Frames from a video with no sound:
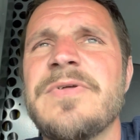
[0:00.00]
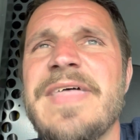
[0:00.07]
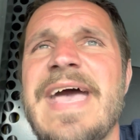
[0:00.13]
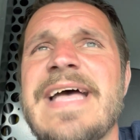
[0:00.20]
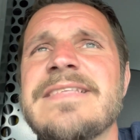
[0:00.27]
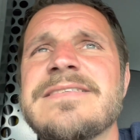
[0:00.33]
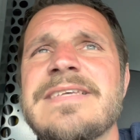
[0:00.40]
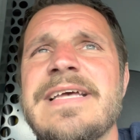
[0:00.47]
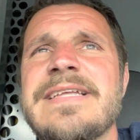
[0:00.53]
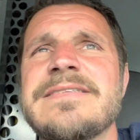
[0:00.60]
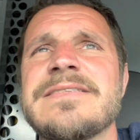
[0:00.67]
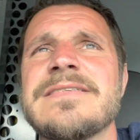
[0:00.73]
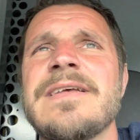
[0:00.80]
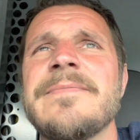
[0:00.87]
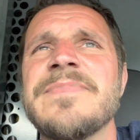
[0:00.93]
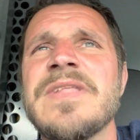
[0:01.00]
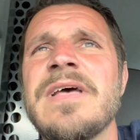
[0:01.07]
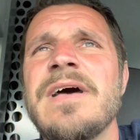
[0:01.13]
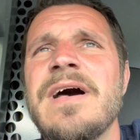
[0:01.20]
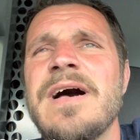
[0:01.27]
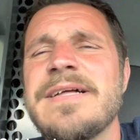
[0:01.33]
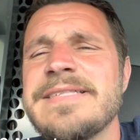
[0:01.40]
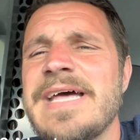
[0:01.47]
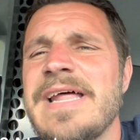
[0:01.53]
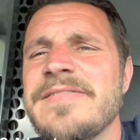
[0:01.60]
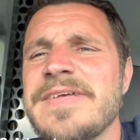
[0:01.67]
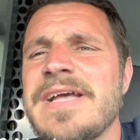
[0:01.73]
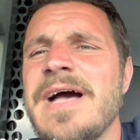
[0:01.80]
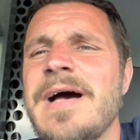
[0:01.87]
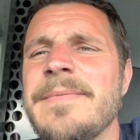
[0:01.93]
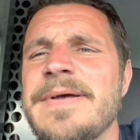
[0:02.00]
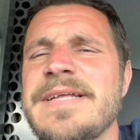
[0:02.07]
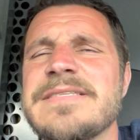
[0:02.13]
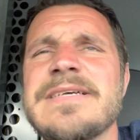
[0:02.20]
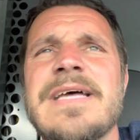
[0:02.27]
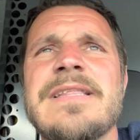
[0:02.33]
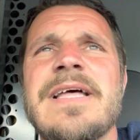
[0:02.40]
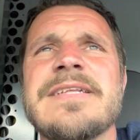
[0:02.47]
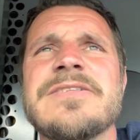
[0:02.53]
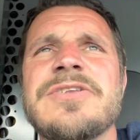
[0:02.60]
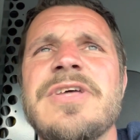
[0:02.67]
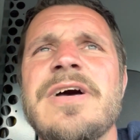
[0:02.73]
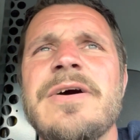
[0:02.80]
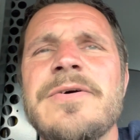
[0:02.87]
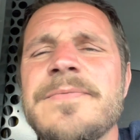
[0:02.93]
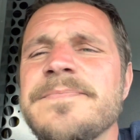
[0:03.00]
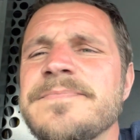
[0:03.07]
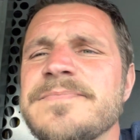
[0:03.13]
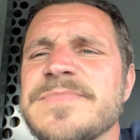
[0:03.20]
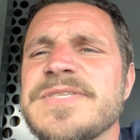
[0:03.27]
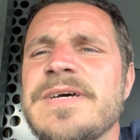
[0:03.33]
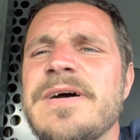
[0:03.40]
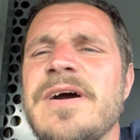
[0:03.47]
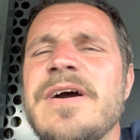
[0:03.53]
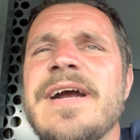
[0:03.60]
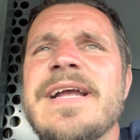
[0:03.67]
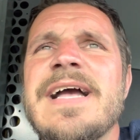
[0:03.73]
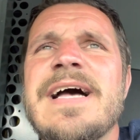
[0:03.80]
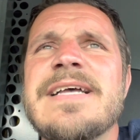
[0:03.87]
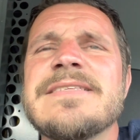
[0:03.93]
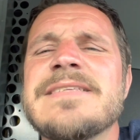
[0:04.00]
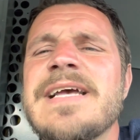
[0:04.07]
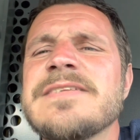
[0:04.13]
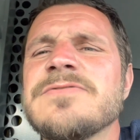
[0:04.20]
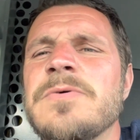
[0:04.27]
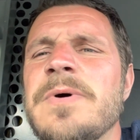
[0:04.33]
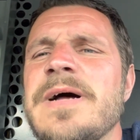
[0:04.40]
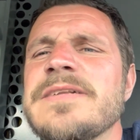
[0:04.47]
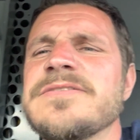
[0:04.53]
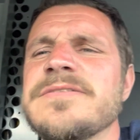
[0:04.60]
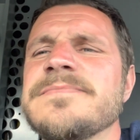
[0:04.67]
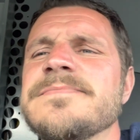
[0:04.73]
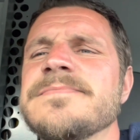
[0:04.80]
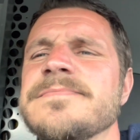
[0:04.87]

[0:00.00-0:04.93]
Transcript: AdSense uh, down in the comments. I'd like to know. So all right, guys, thanks for watching.